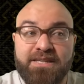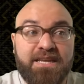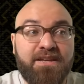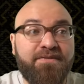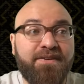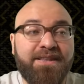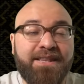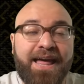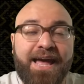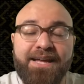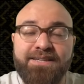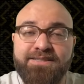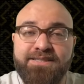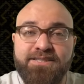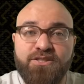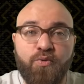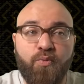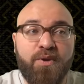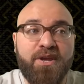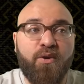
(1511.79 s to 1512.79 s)
Even last
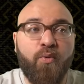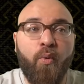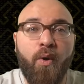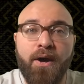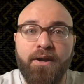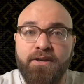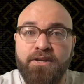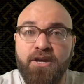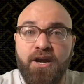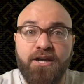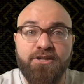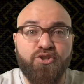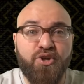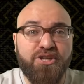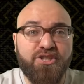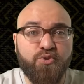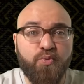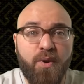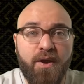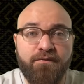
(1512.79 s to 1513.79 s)
season, week one, DeAndre
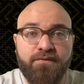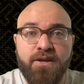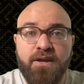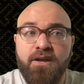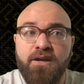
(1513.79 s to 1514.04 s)
Swift,